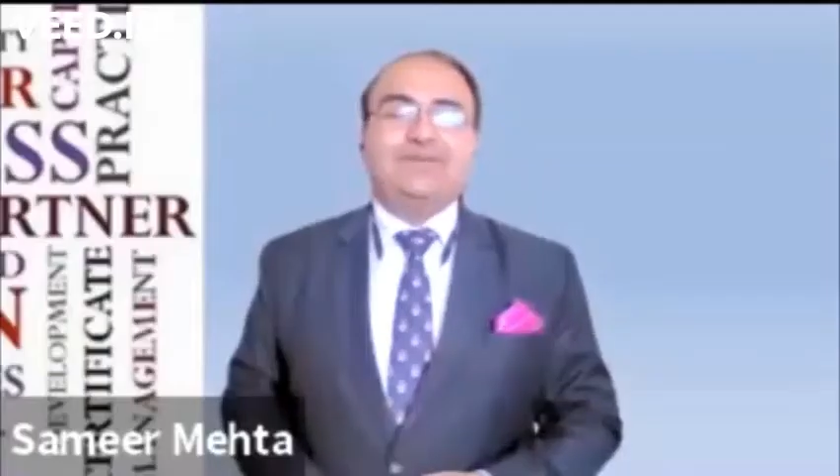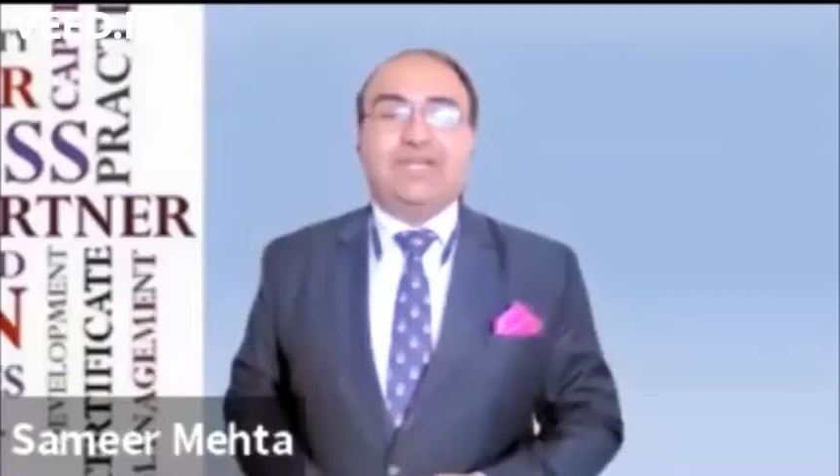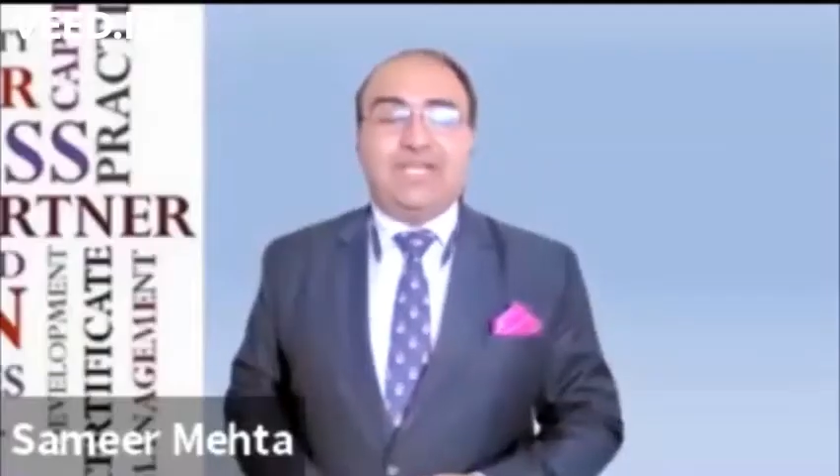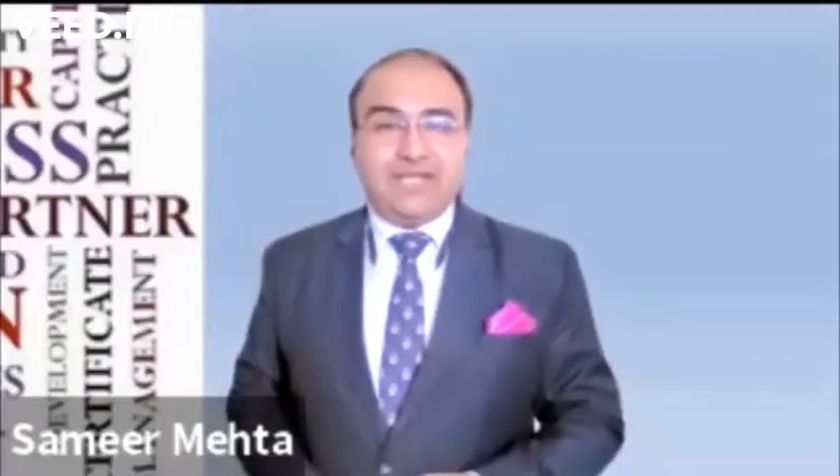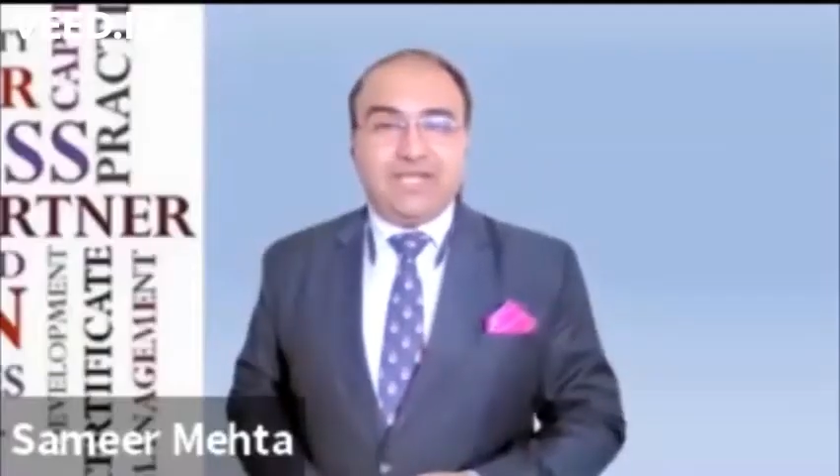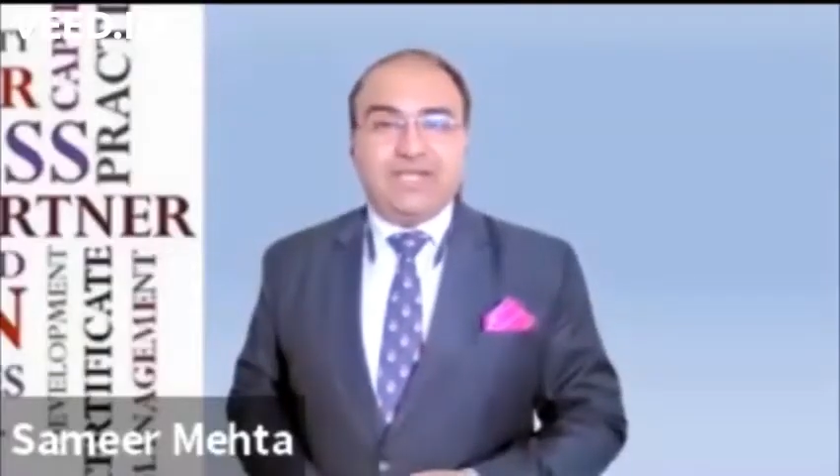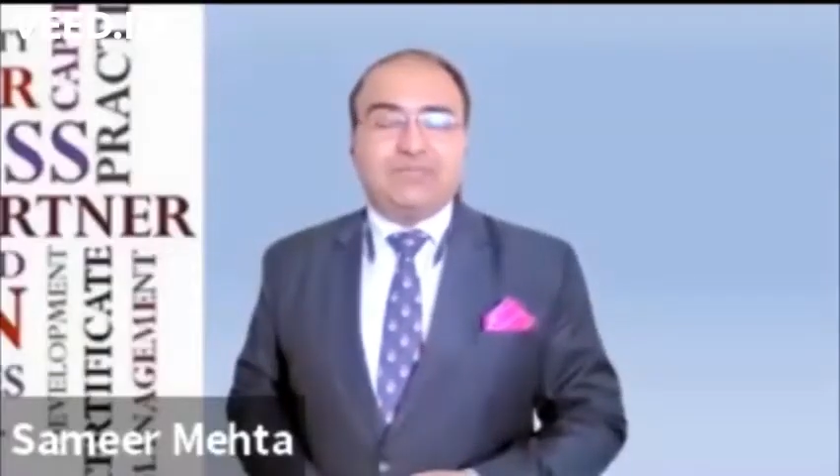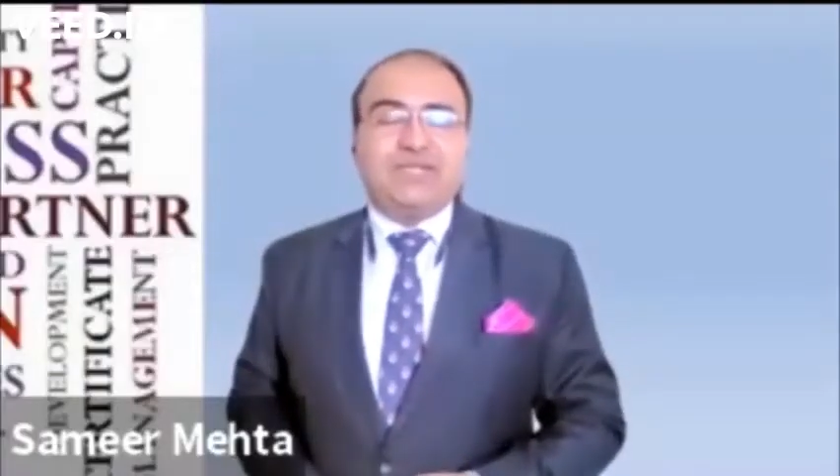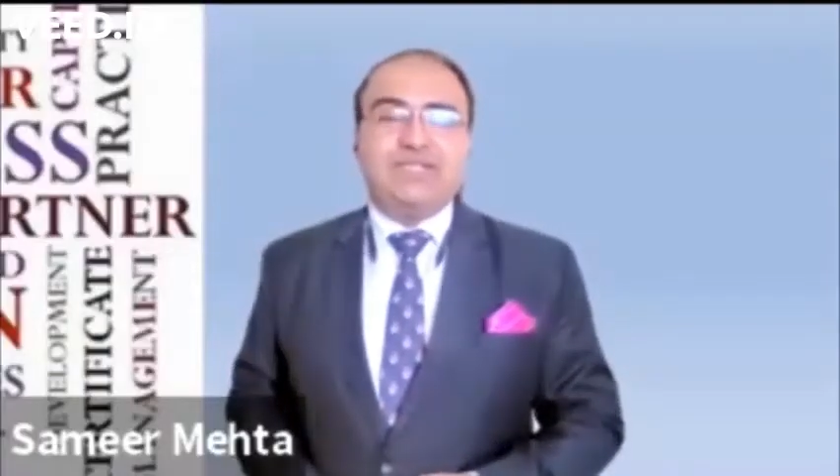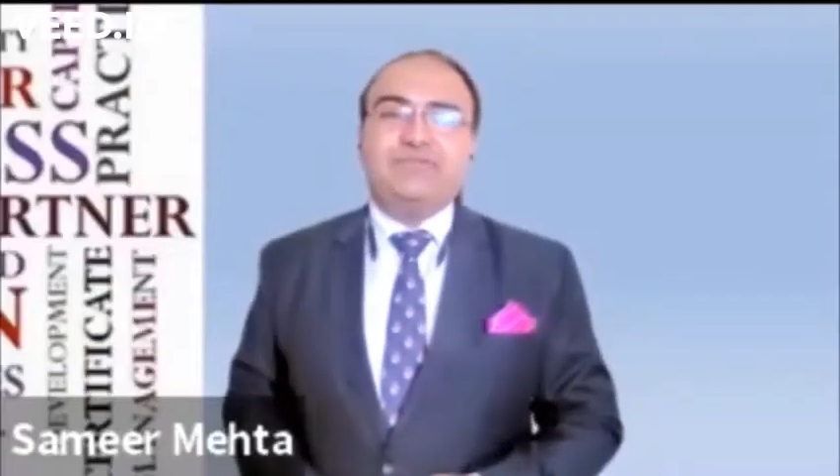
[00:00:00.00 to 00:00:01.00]
Today,
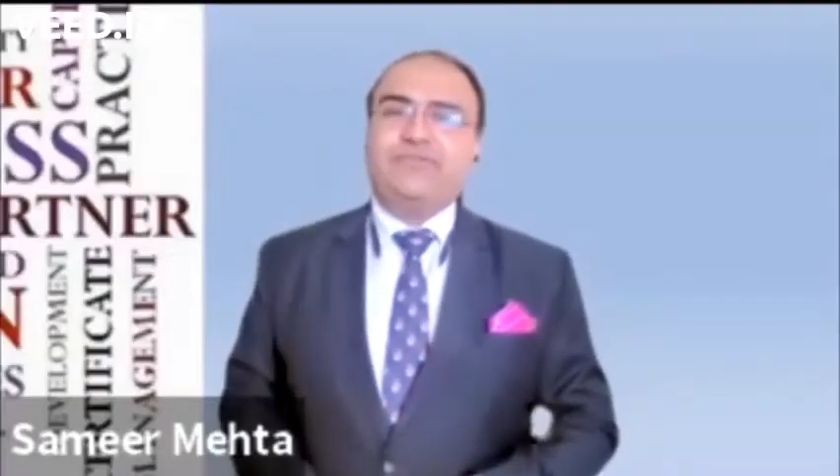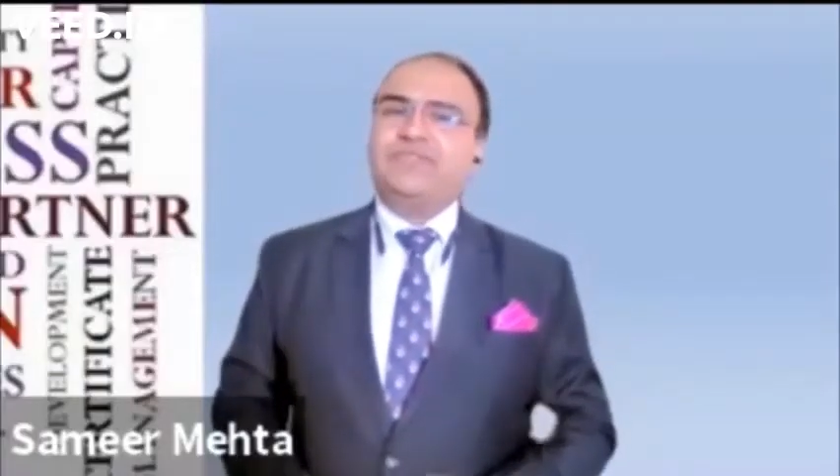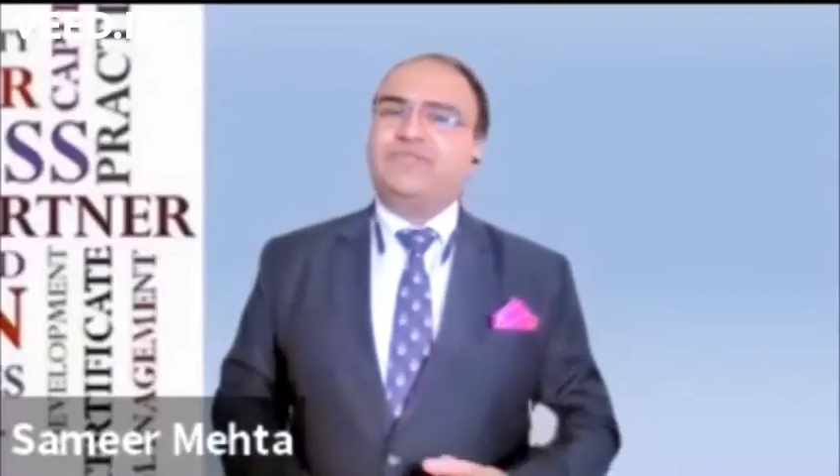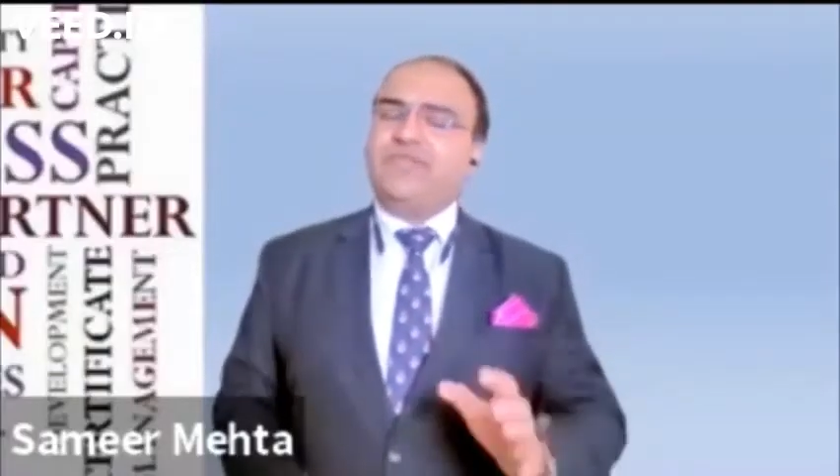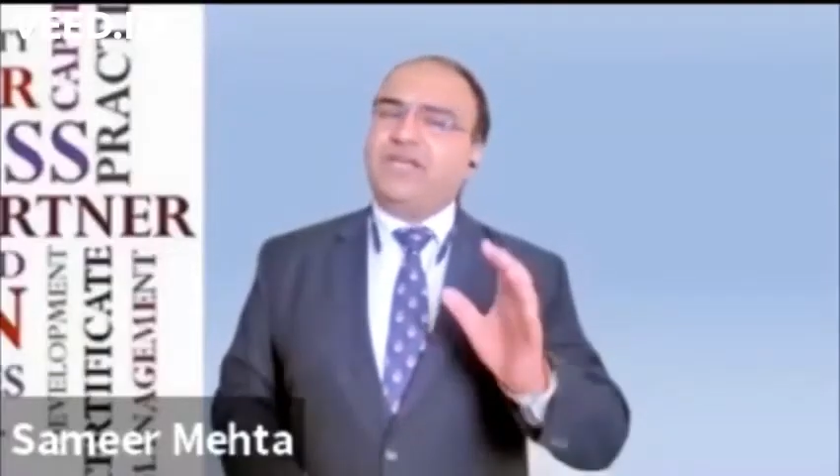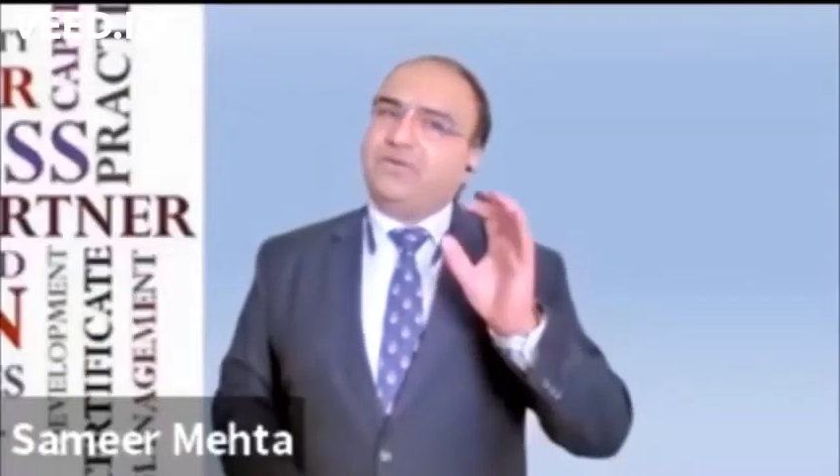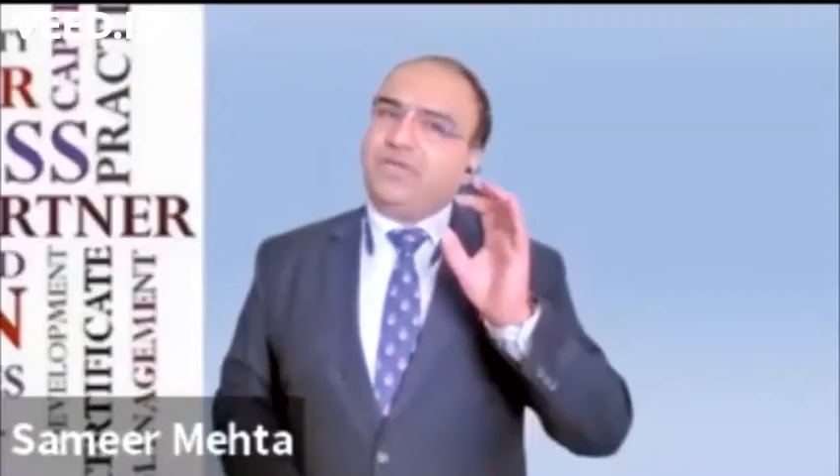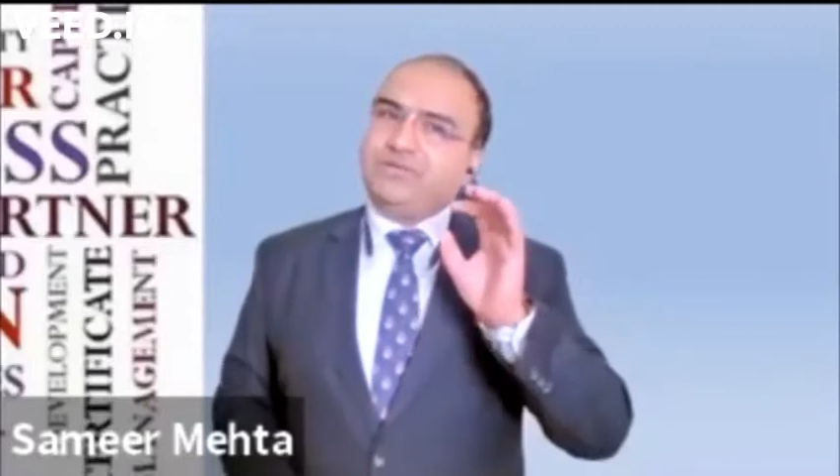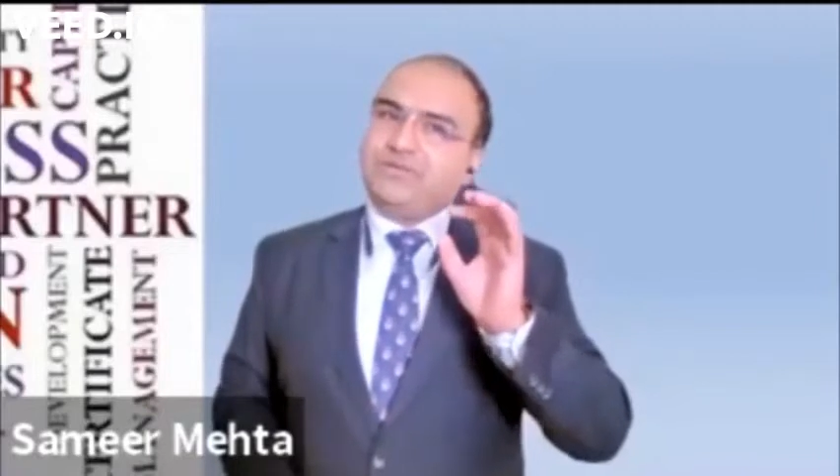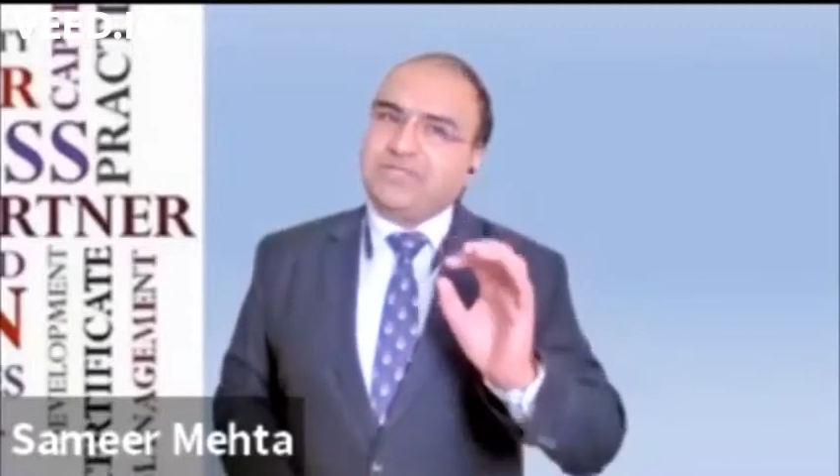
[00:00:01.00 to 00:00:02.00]
my dear friends, we are
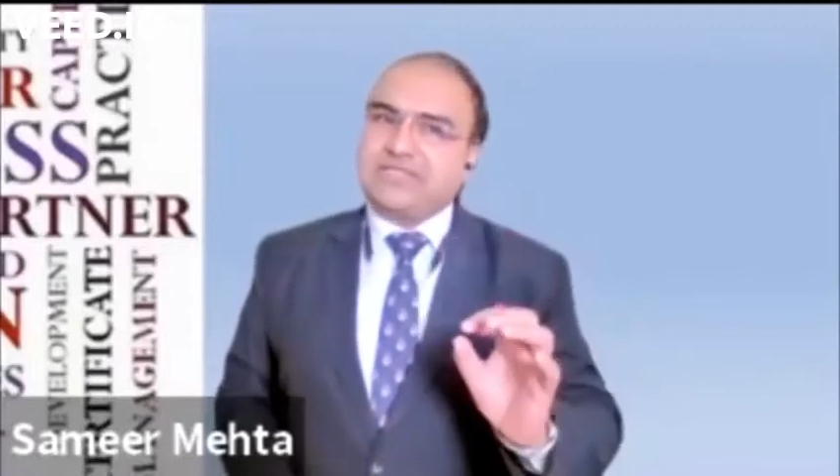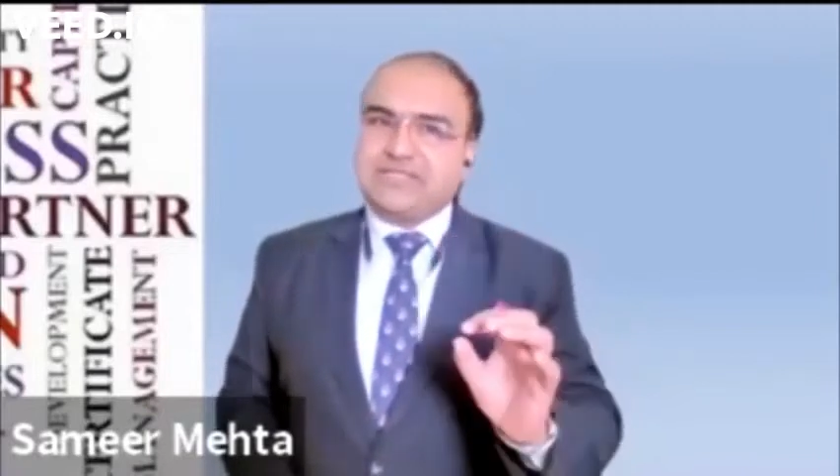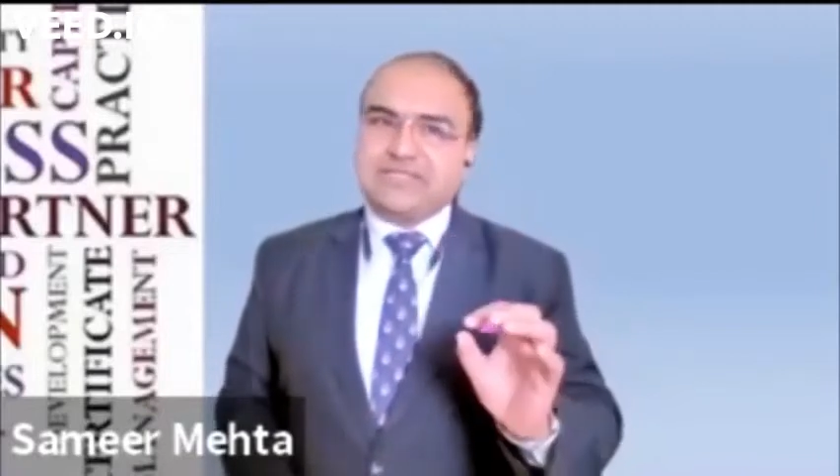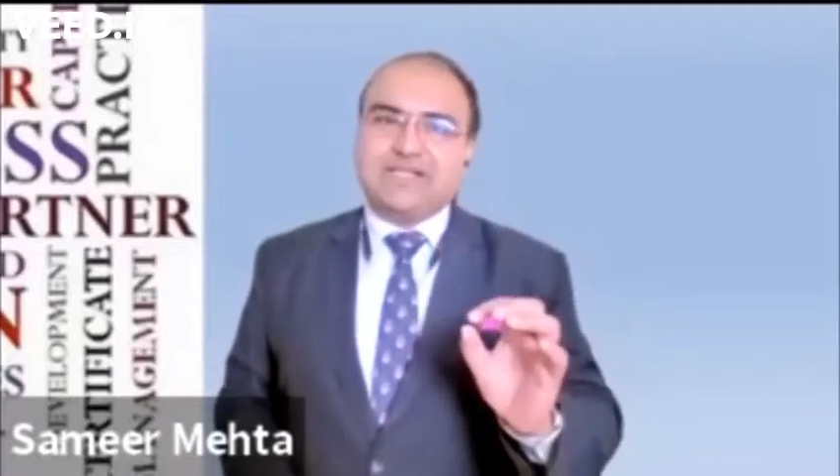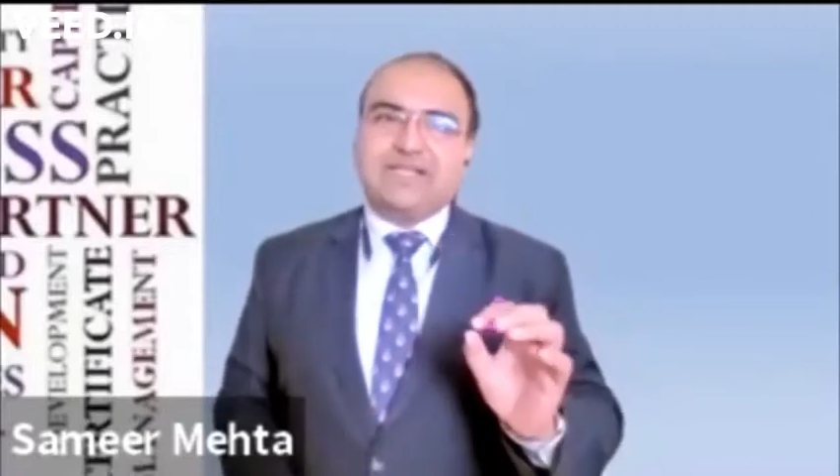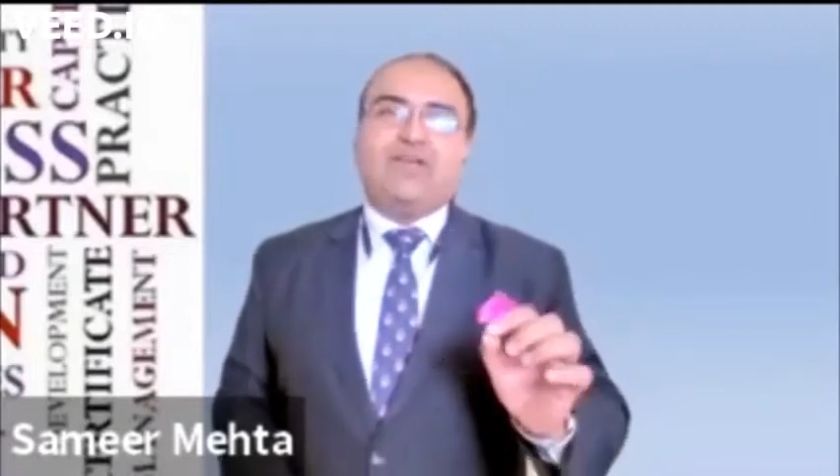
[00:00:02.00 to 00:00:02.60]
going to discuss